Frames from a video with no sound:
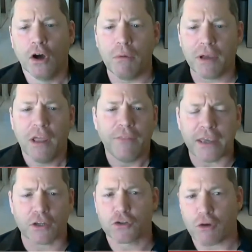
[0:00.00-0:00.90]
Oh my,
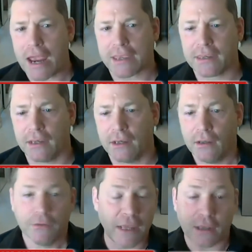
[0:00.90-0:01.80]
they could track you.
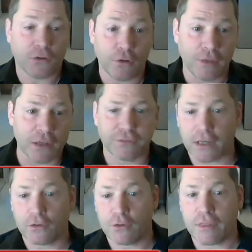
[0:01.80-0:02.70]
They could do this. They
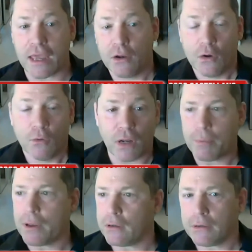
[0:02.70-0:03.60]
could do that. What
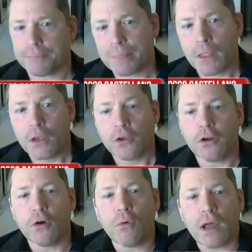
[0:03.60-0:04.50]
about,
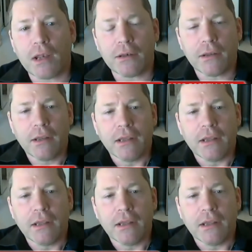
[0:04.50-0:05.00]
you know what?